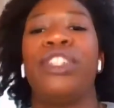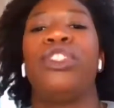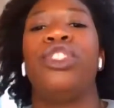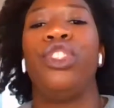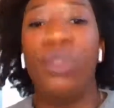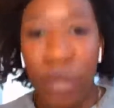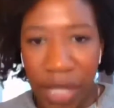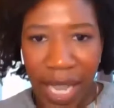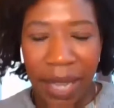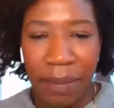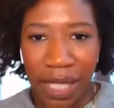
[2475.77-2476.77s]
to even do
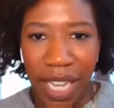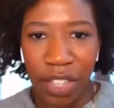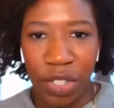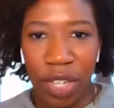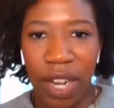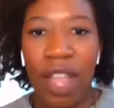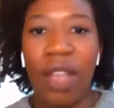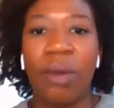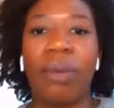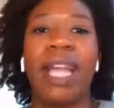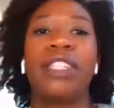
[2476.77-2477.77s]
segmentation,
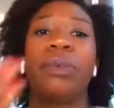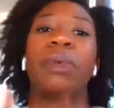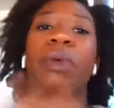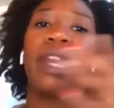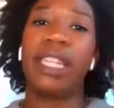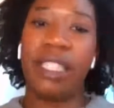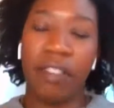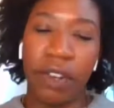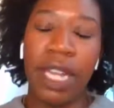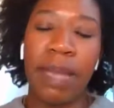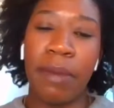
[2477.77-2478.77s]
right? So we were on a
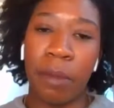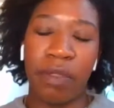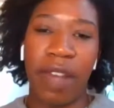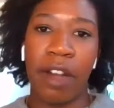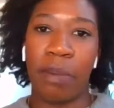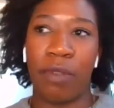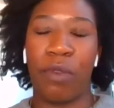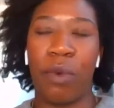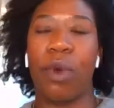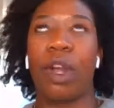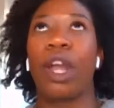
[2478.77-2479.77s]
different email provider
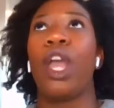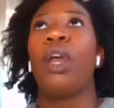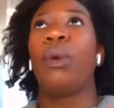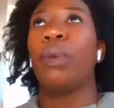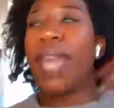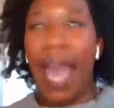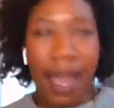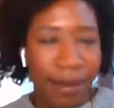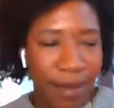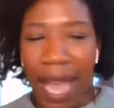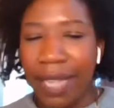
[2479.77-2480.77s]
before. We
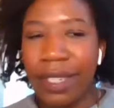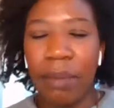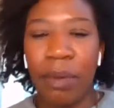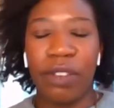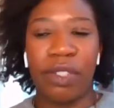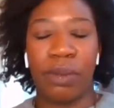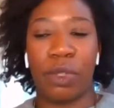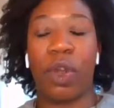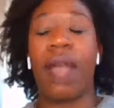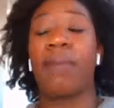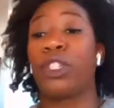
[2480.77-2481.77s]
had X number of
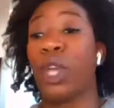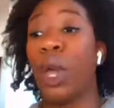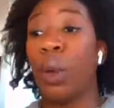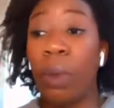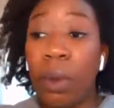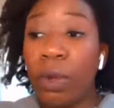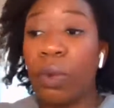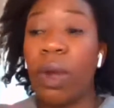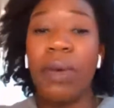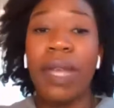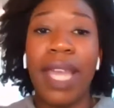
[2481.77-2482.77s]
subscribers. We were
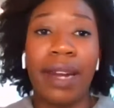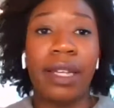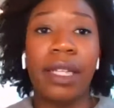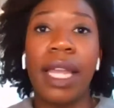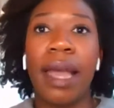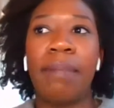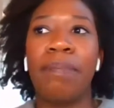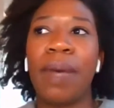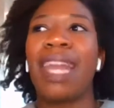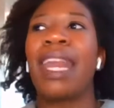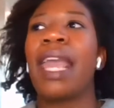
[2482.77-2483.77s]
growing at a clip,
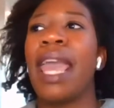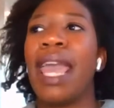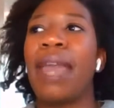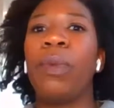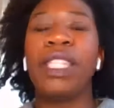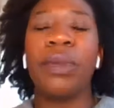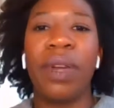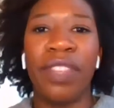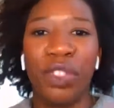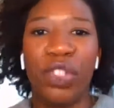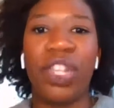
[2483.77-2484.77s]
but it wasn't
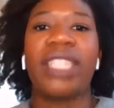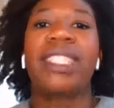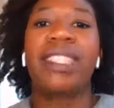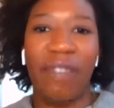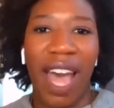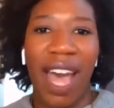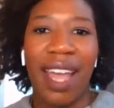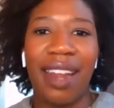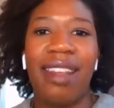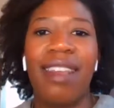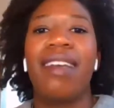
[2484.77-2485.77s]
one that
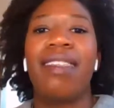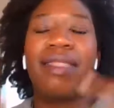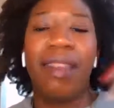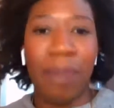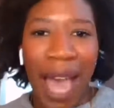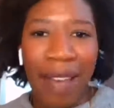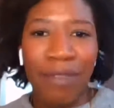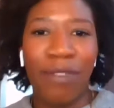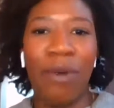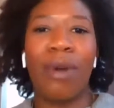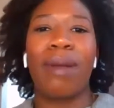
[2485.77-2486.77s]
justified the
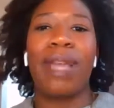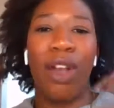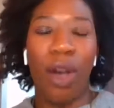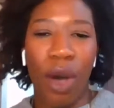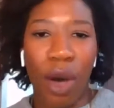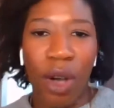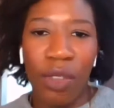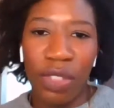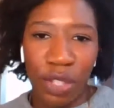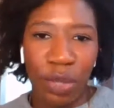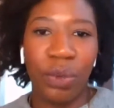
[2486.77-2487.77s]
platform and
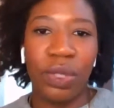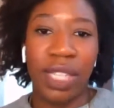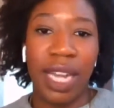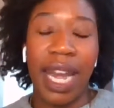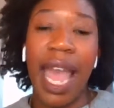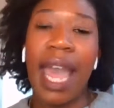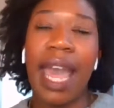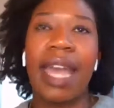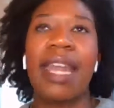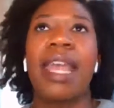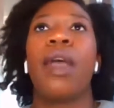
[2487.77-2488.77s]
all the tools that it
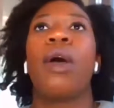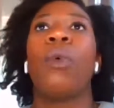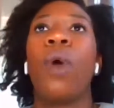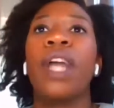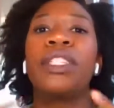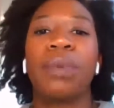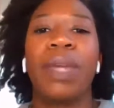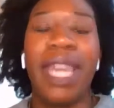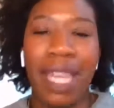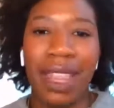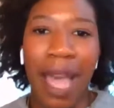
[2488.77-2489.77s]
had. Once
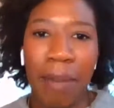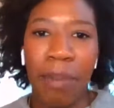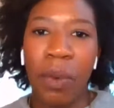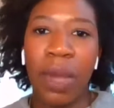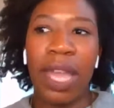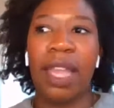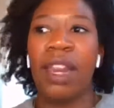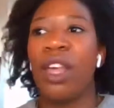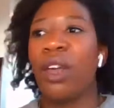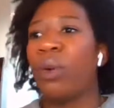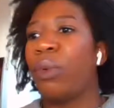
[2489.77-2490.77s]
we hit that
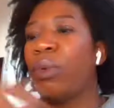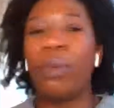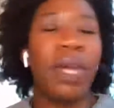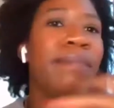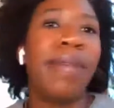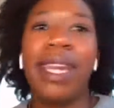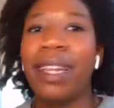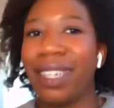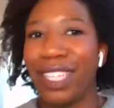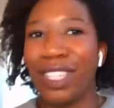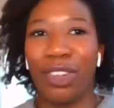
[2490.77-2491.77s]
point, we
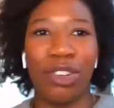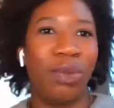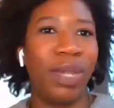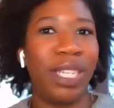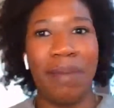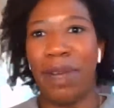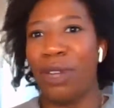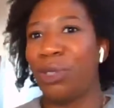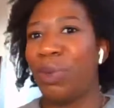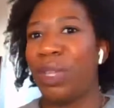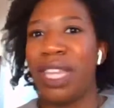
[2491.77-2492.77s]
immediately started doing
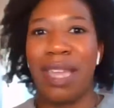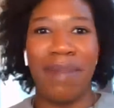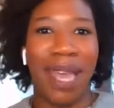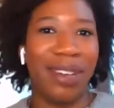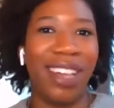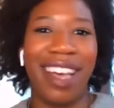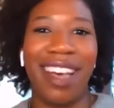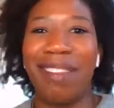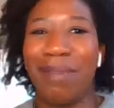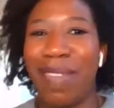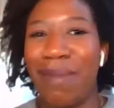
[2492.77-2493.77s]
demos with email
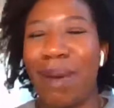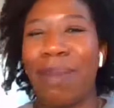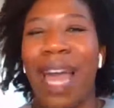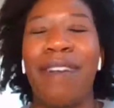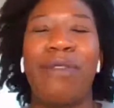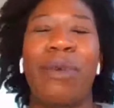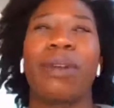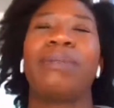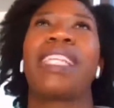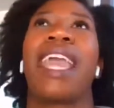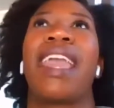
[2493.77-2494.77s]
uh, email
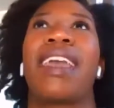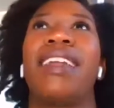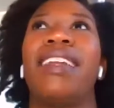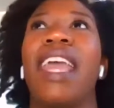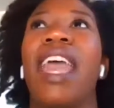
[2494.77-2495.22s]
platforms and